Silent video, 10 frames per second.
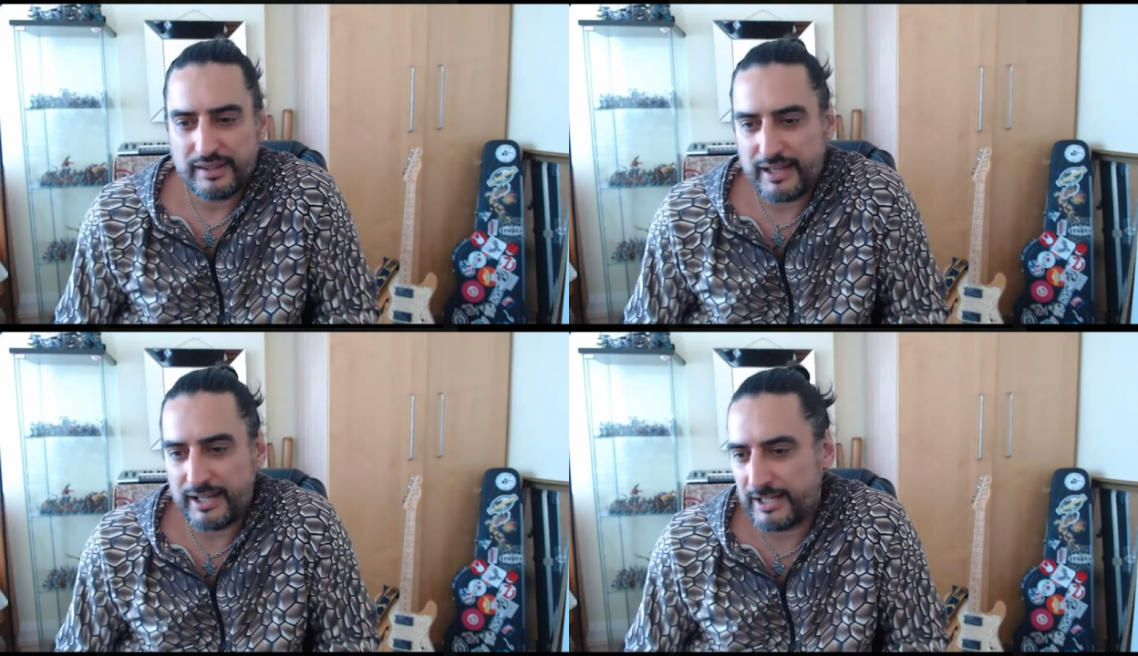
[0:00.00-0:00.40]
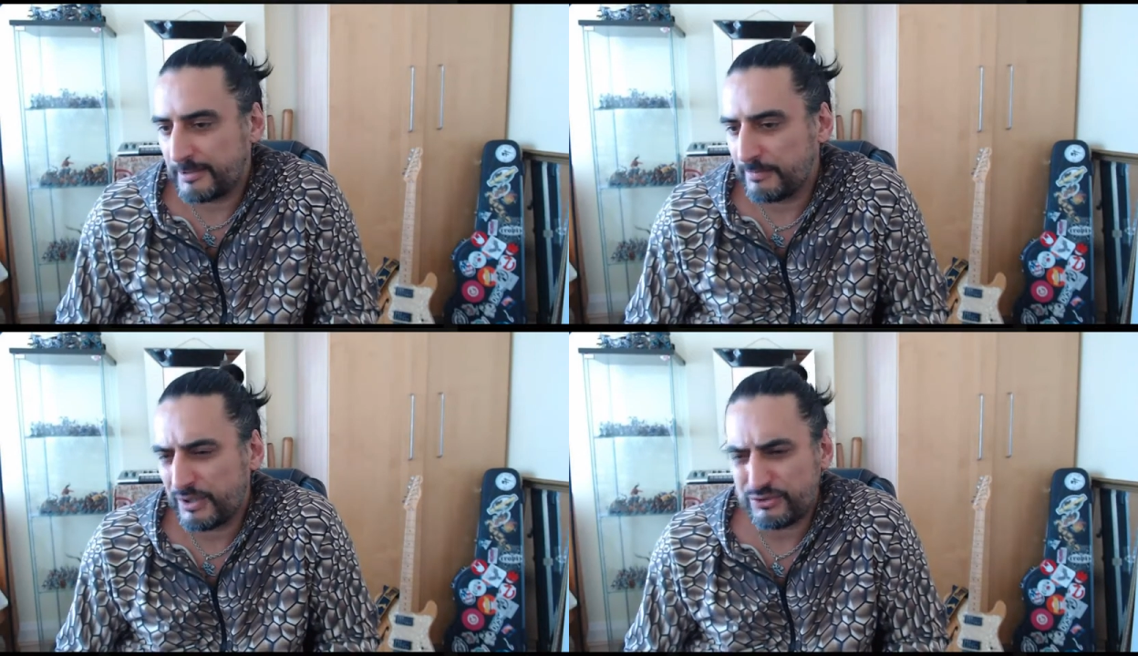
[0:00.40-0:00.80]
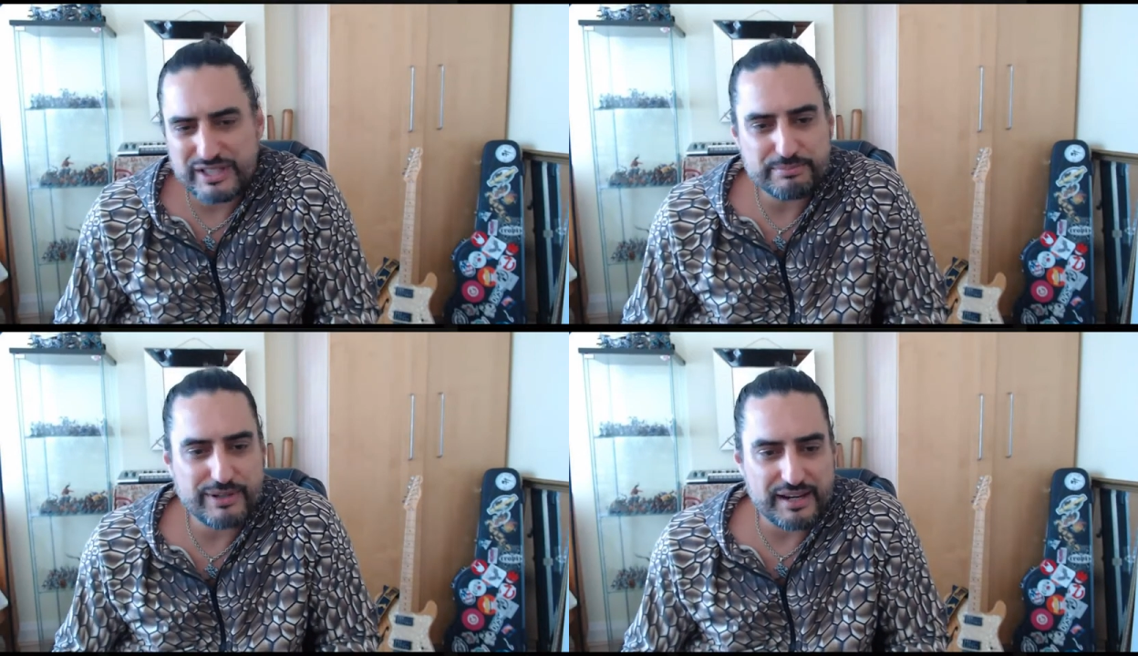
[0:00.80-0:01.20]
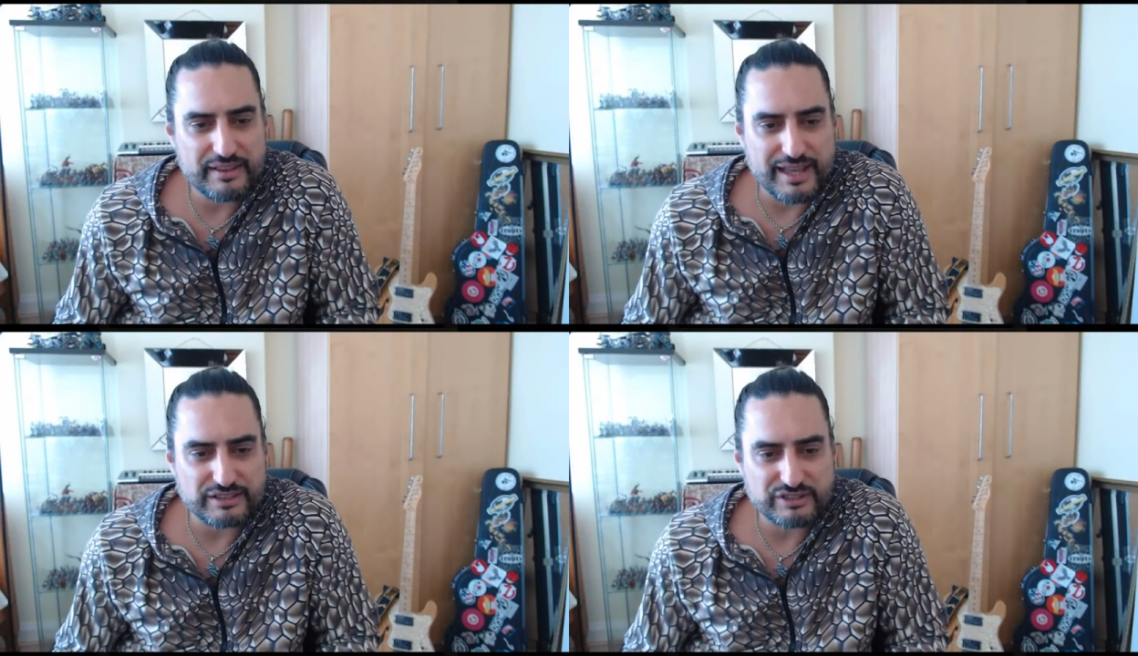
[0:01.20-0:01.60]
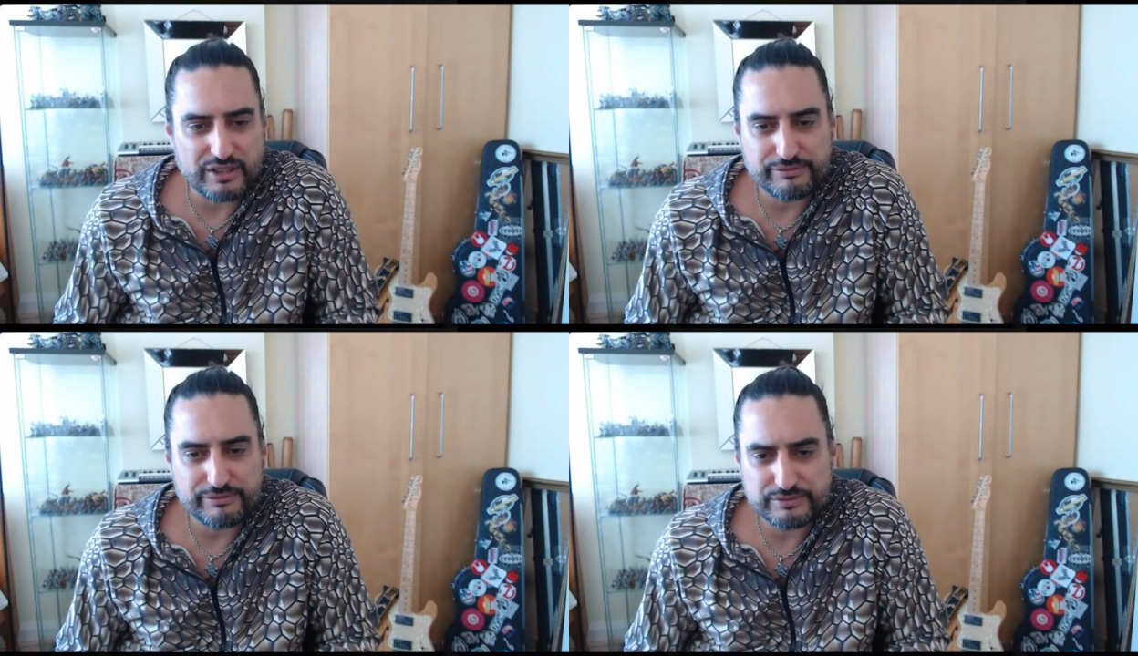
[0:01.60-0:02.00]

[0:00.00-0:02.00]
I was really proud of that stuff,